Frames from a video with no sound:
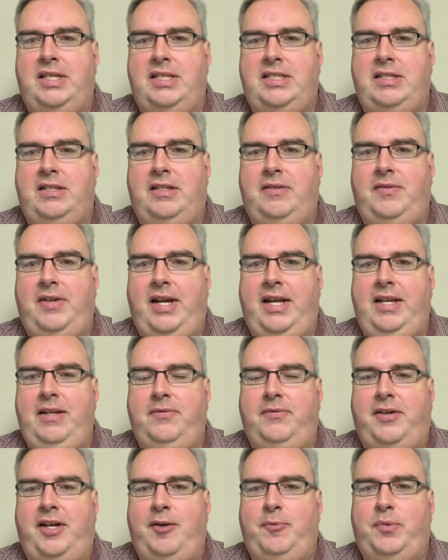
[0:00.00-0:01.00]
they still have
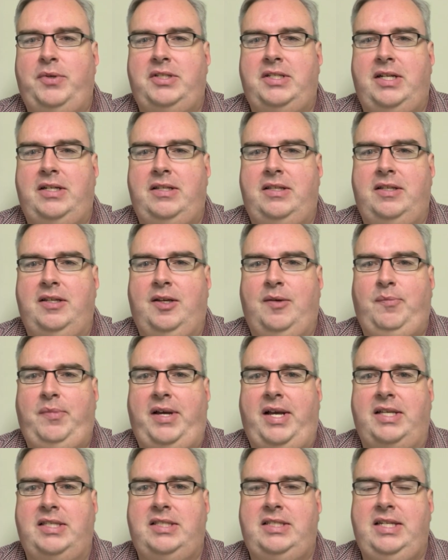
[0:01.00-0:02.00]
85% of the
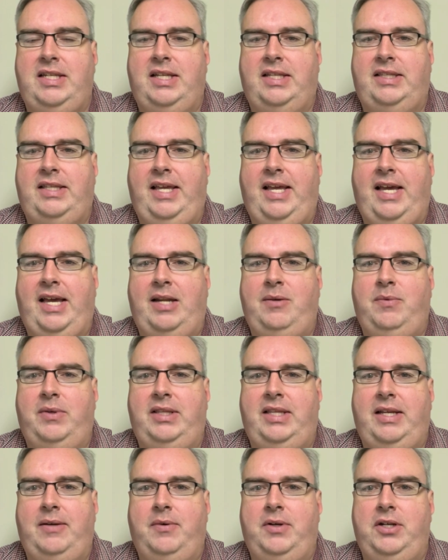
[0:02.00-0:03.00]
capacity that they had
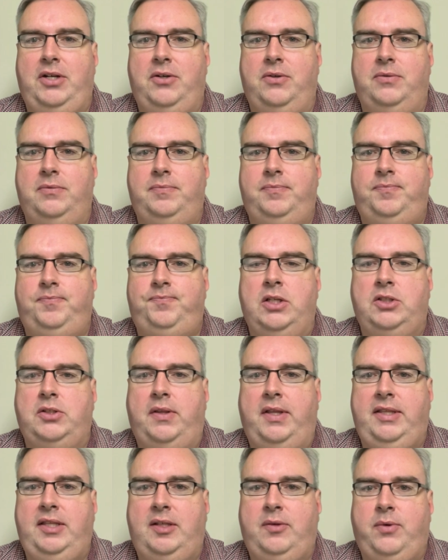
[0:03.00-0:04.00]
when they were new. So
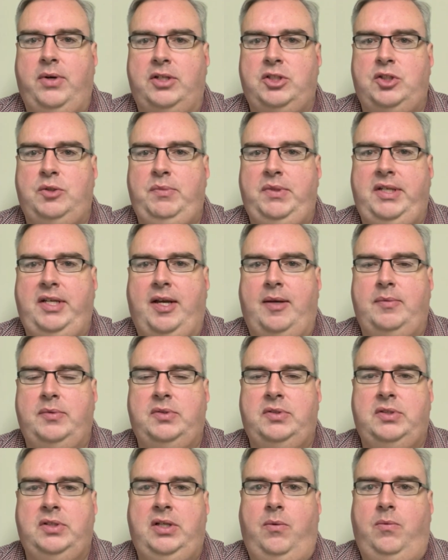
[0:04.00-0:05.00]
then the question
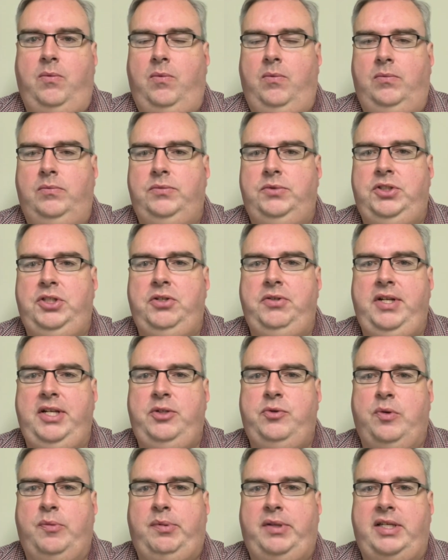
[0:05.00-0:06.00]
becomes, do you need
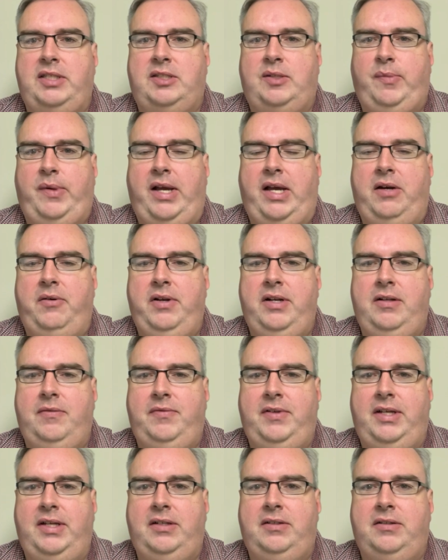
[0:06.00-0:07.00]
to replace the battery in a
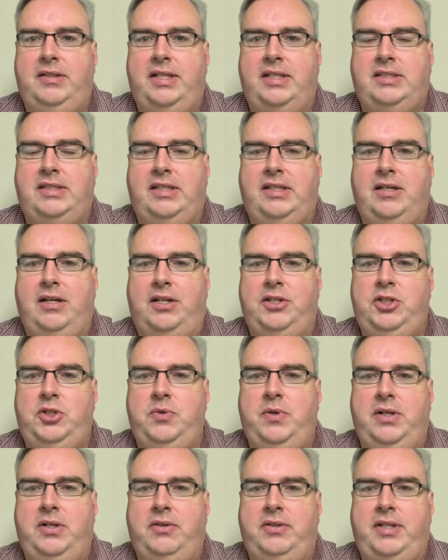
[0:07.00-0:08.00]
vehicle that's got
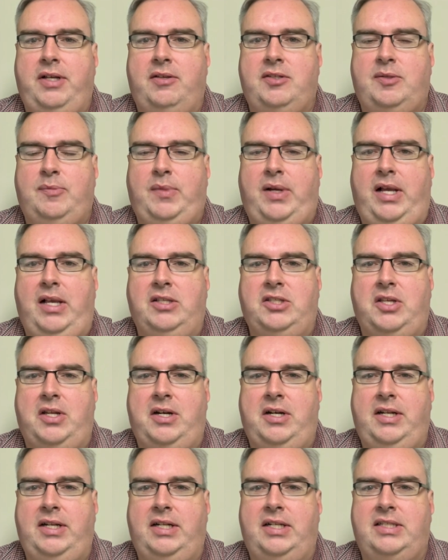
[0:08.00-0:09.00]
200,000 miles
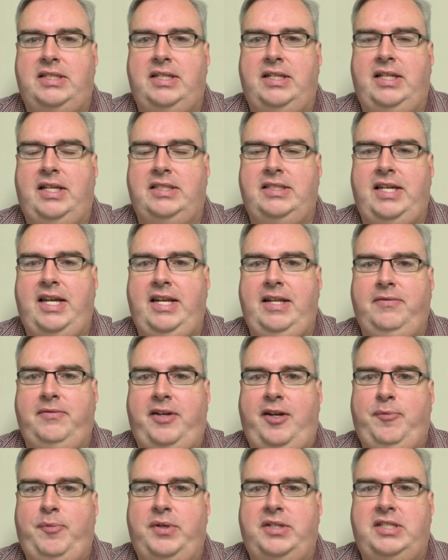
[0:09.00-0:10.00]
on it and it still has
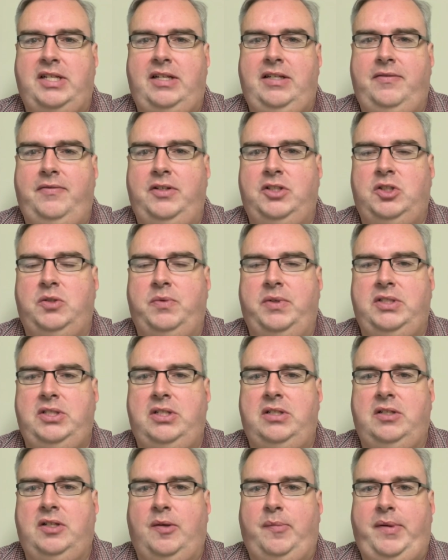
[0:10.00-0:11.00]
85% of its
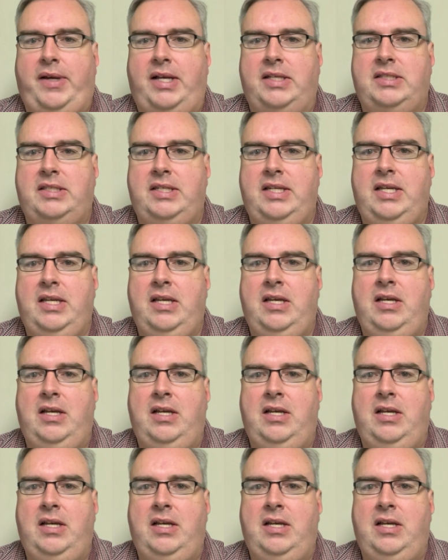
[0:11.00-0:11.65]
original capacity?